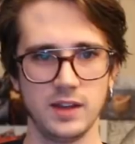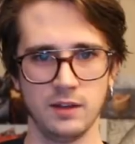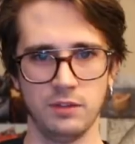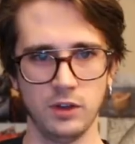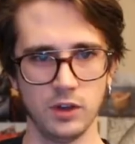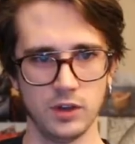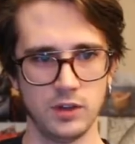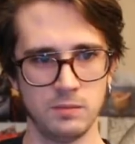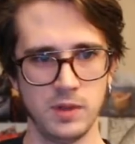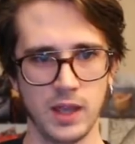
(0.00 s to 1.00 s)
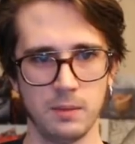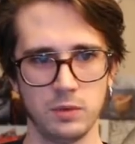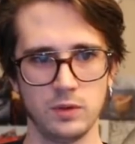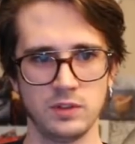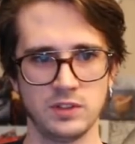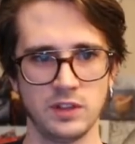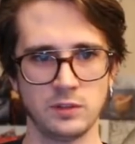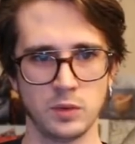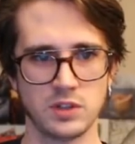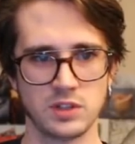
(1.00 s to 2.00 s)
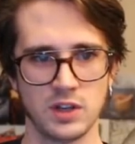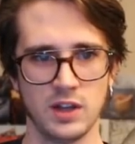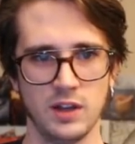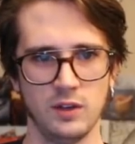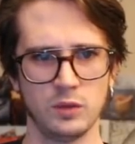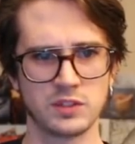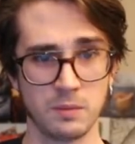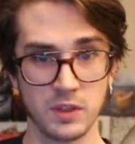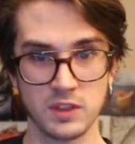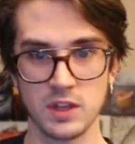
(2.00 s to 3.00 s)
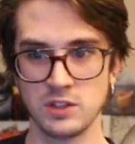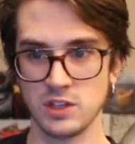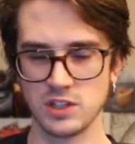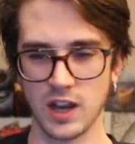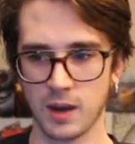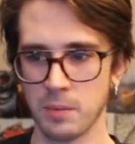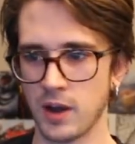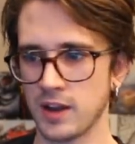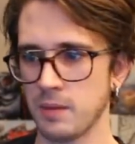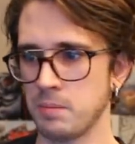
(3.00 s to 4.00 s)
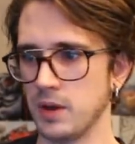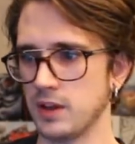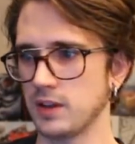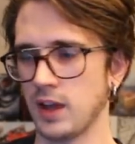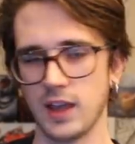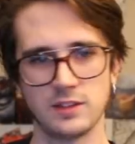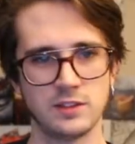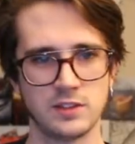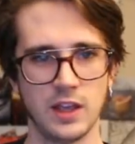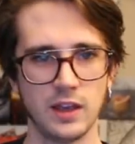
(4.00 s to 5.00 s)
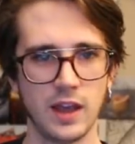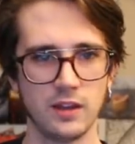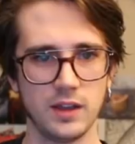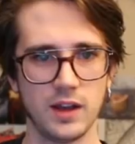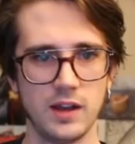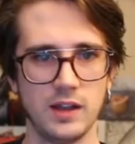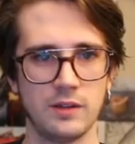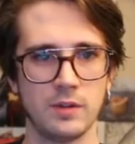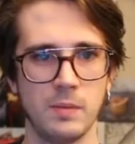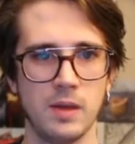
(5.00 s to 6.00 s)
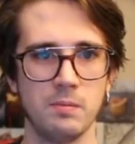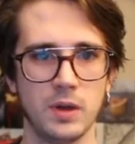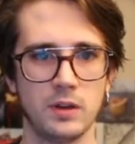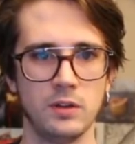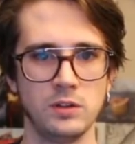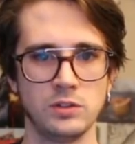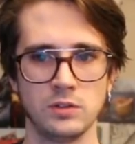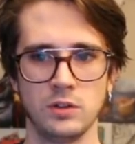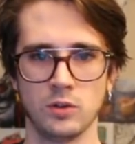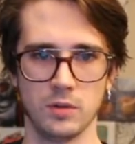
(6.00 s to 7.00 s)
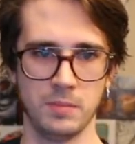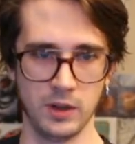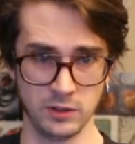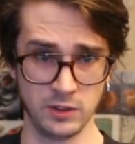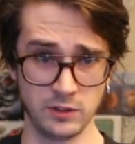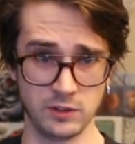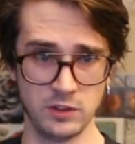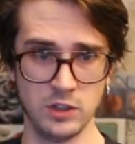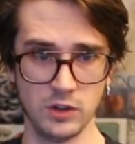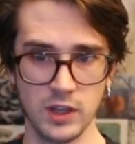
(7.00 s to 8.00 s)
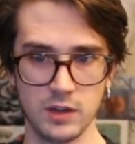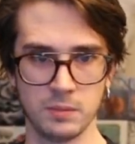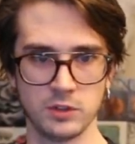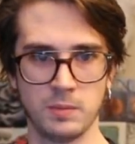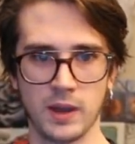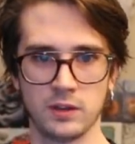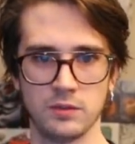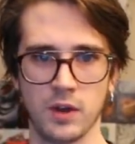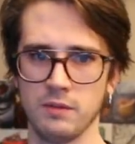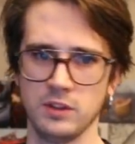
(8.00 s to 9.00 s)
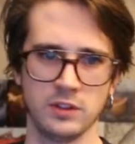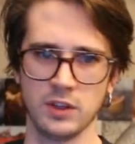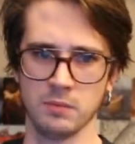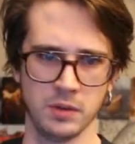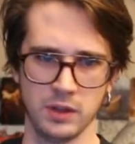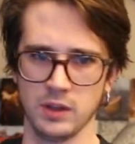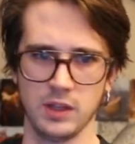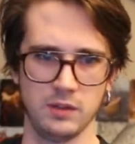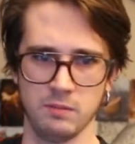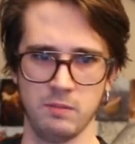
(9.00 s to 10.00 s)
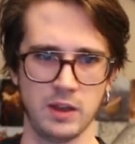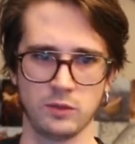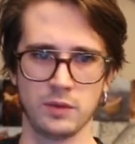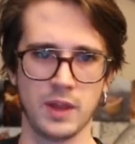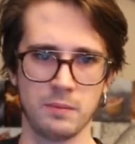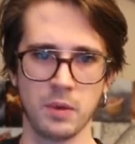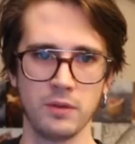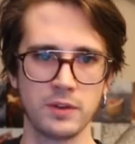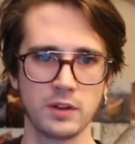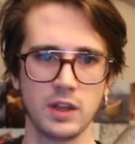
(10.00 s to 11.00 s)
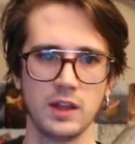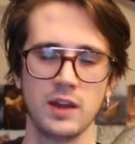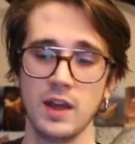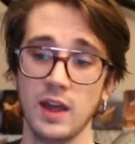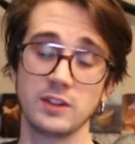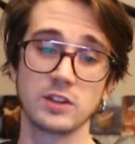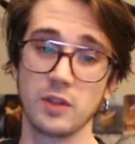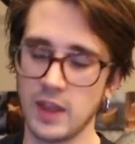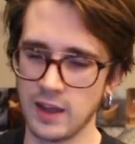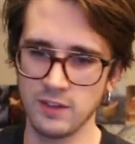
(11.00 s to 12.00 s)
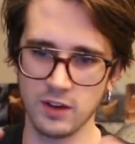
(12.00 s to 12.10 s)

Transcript: the good being able to exist, which was something that Zizek brought up, but I guess it's a Hegelian idea from him, but Jordan Peterson's Jungian perspective obviously completely meshed with that perfectly. And so they had